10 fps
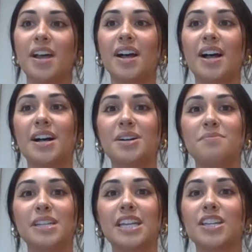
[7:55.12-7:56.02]

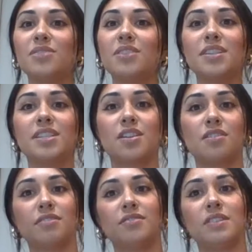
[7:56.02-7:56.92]
Can you give us an
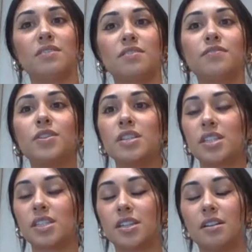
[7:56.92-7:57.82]
overview of the full
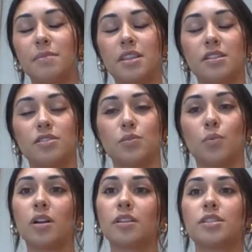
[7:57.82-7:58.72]
system and then just
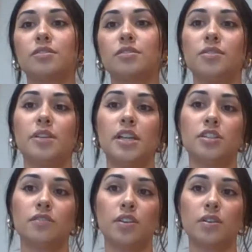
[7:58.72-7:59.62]
walk us through
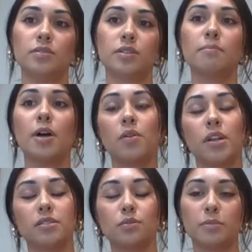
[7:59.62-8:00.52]
each of those
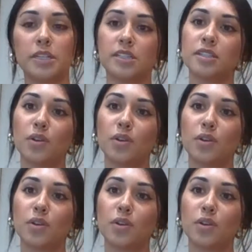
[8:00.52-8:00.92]
components or pieces of